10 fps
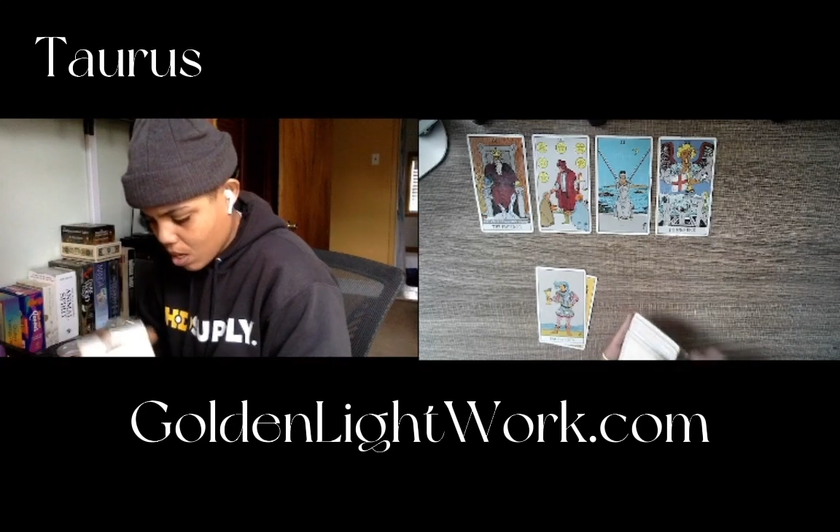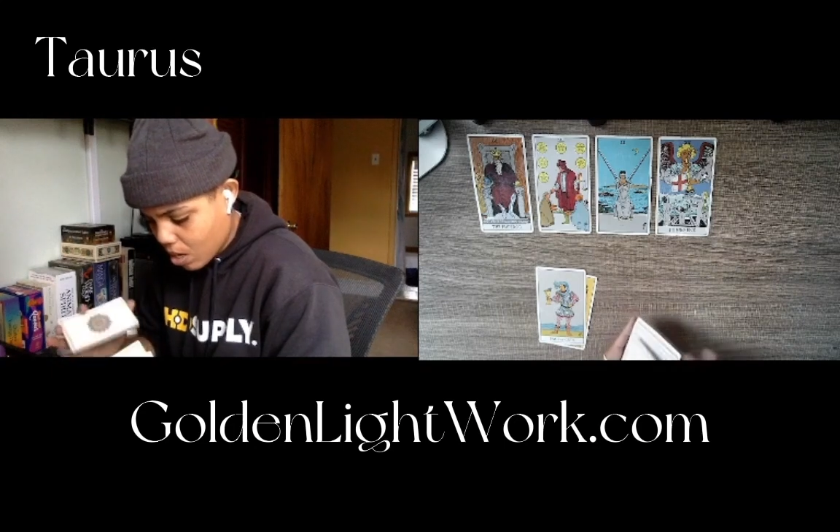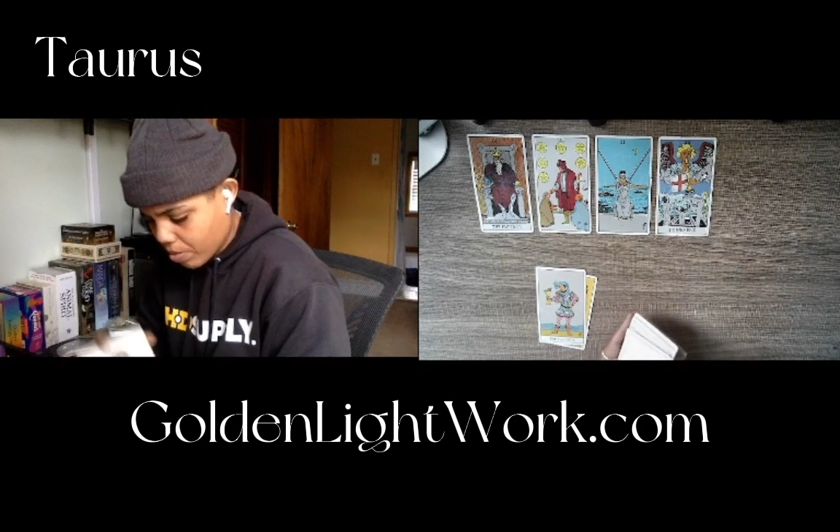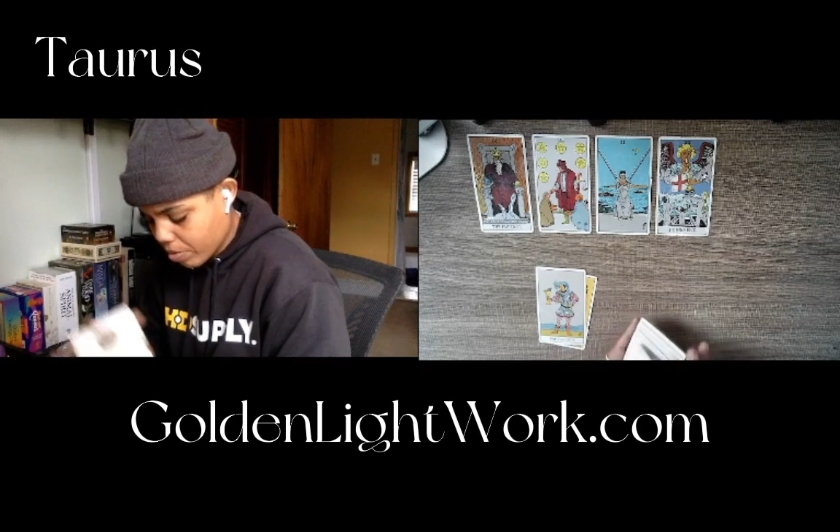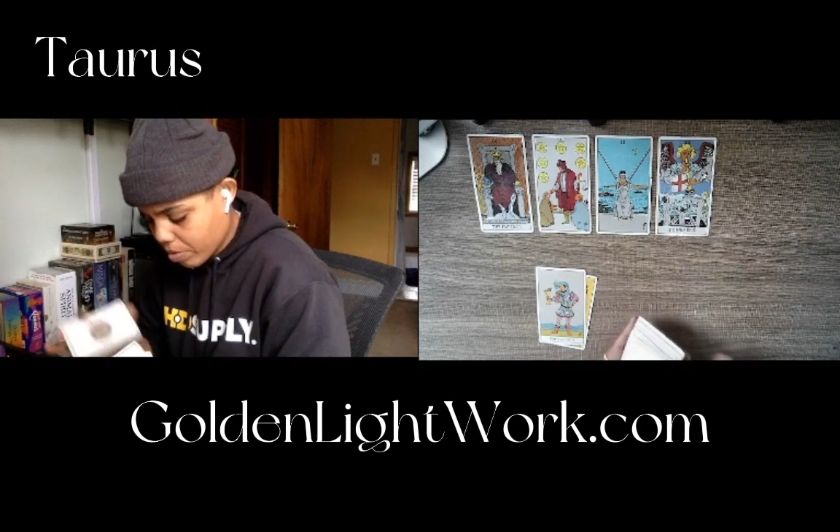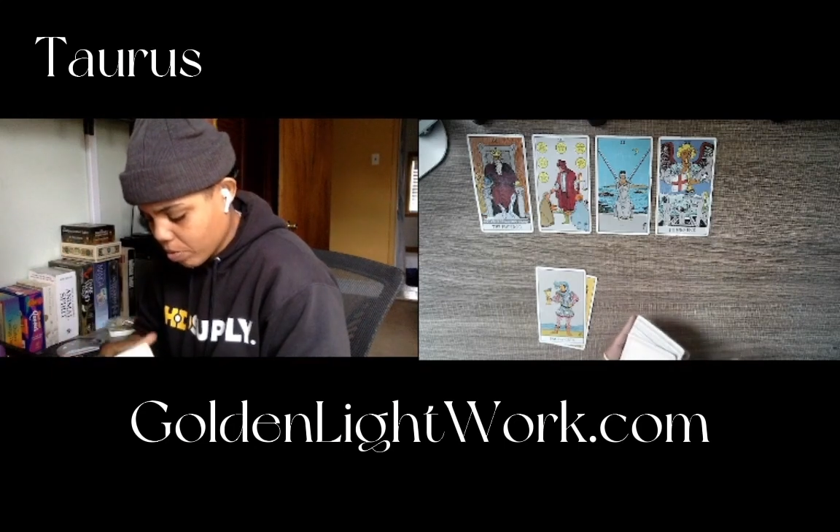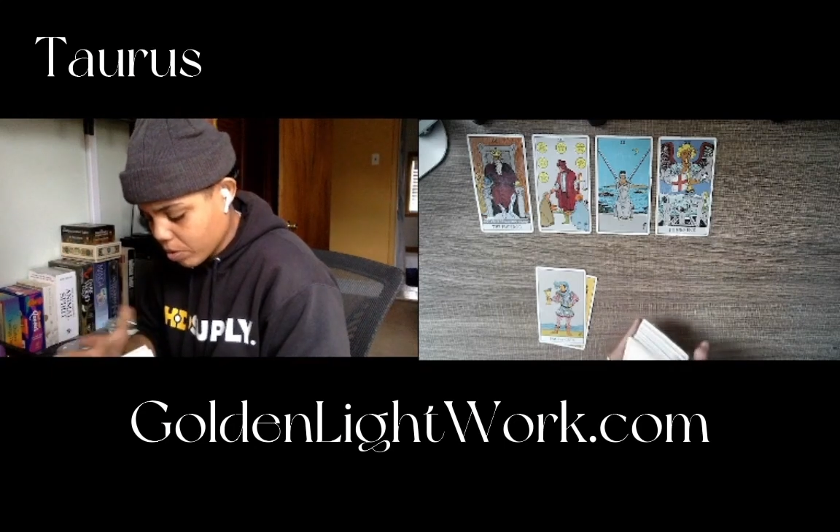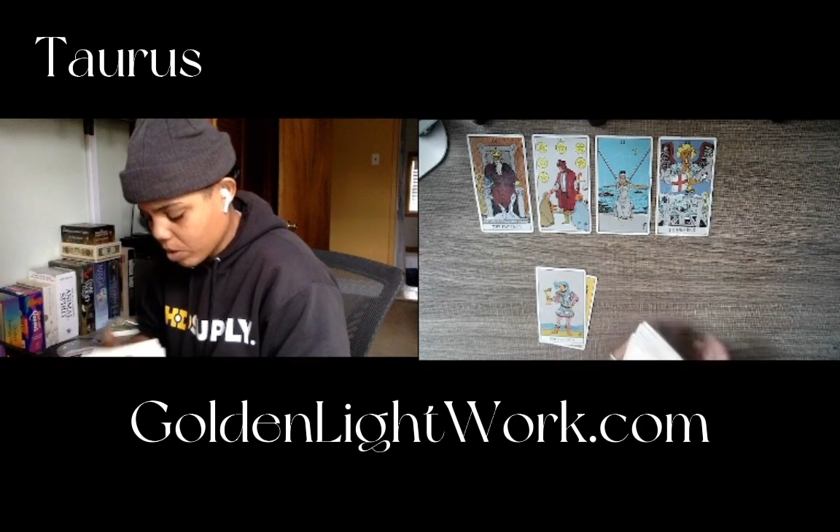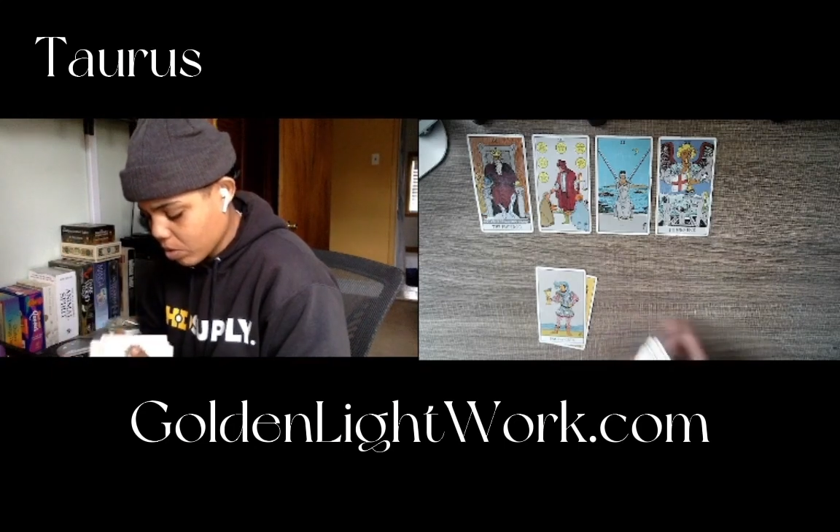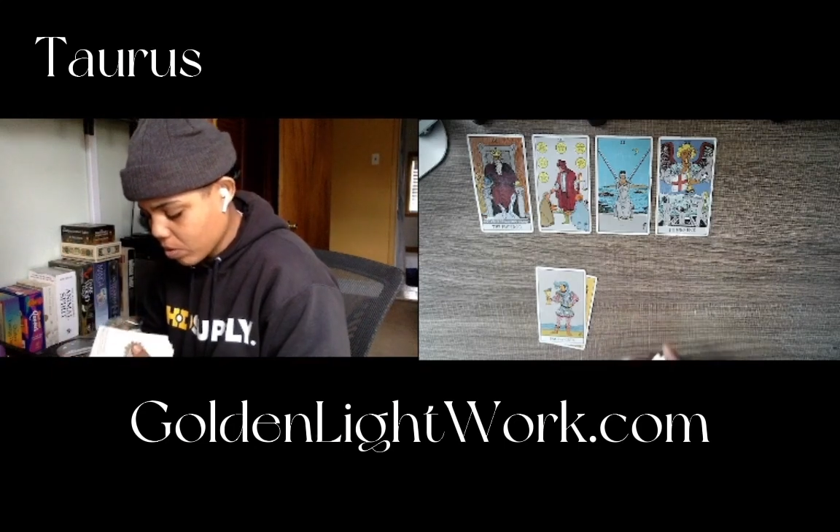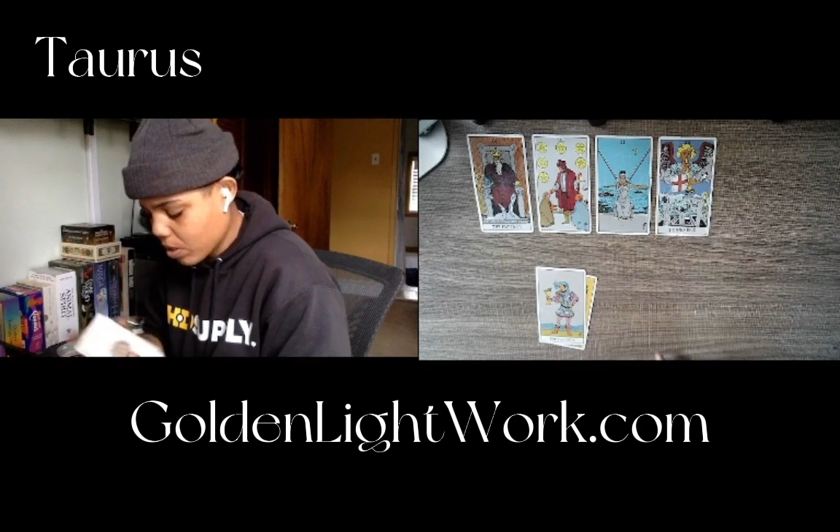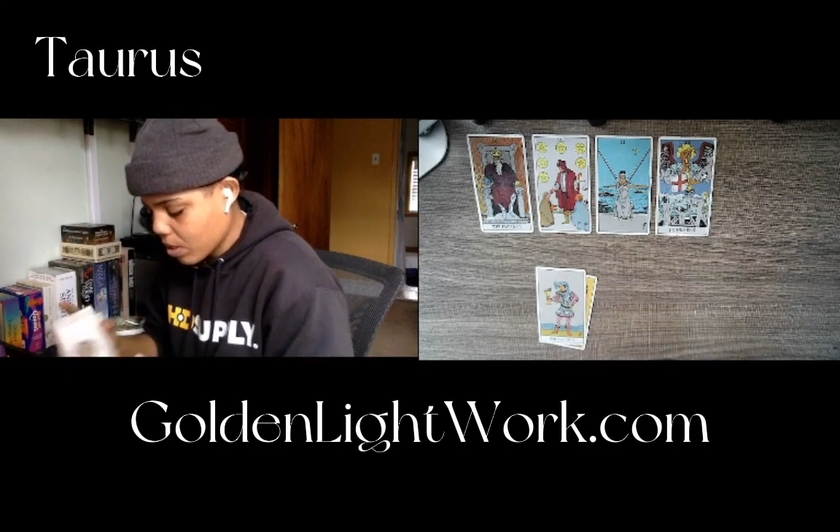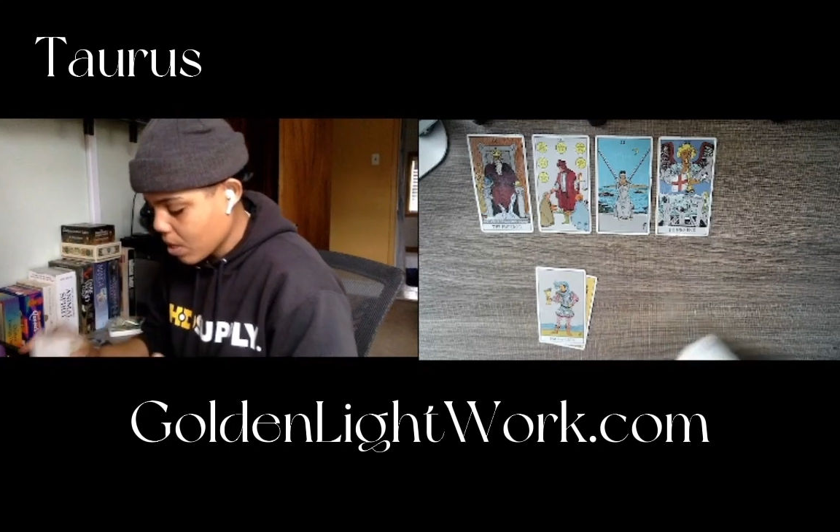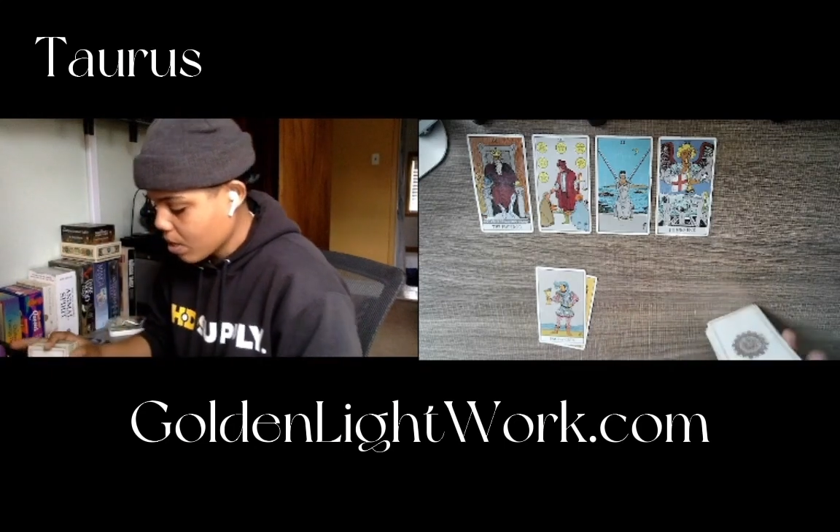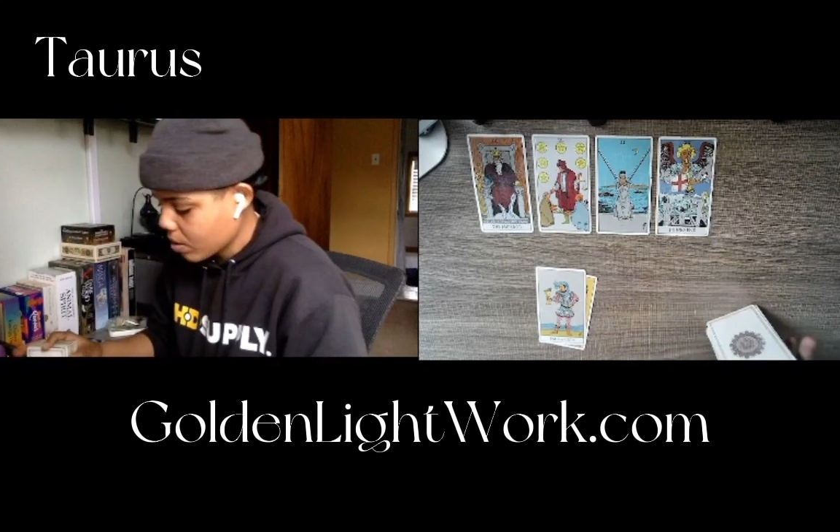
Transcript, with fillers: I don't know what's underneath that.